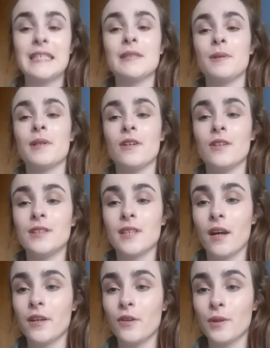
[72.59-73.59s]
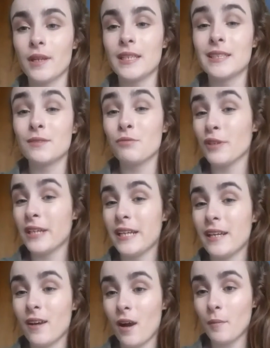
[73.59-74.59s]
is because I know that it's
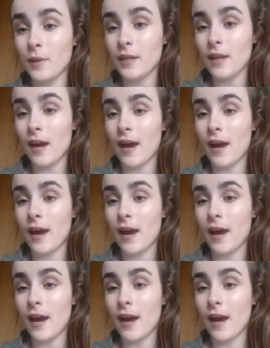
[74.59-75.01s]
really common